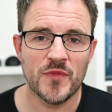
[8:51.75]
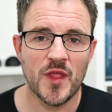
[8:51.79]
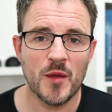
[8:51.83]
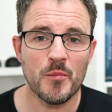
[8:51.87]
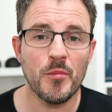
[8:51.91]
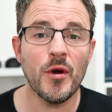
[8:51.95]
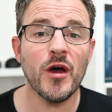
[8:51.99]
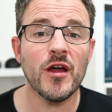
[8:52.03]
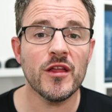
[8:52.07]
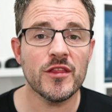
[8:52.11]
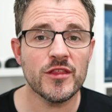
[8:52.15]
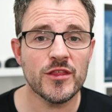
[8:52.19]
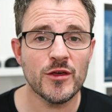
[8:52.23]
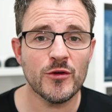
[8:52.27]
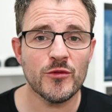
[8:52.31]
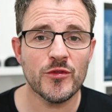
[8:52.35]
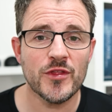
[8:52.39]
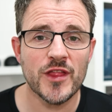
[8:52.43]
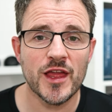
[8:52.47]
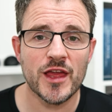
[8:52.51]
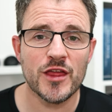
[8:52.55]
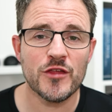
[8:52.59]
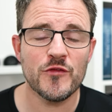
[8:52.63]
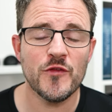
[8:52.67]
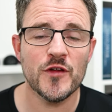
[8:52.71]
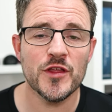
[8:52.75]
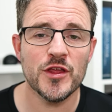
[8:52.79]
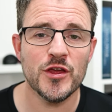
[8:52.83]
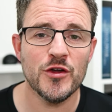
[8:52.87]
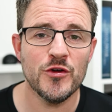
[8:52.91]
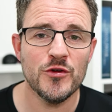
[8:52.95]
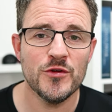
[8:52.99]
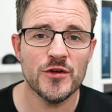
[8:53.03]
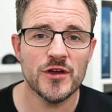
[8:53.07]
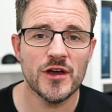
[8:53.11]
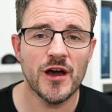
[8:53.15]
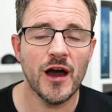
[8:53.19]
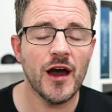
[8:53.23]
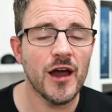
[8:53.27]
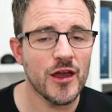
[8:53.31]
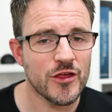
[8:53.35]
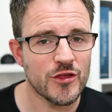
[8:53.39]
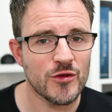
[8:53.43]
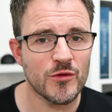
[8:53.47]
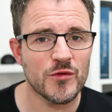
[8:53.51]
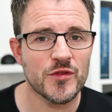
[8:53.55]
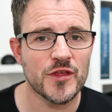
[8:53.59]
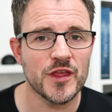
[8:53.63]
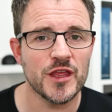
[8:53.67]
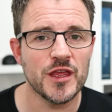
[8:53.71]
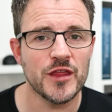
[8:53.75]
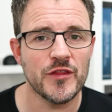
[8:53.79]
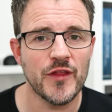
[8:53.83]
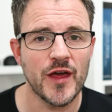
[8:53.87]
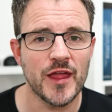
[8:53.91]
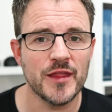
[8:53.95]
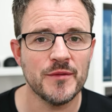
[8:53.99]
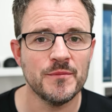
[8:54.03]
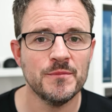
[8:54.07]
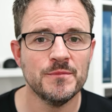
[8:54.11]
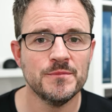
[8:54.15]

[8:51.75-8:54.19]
But until the next video, I shall see you then.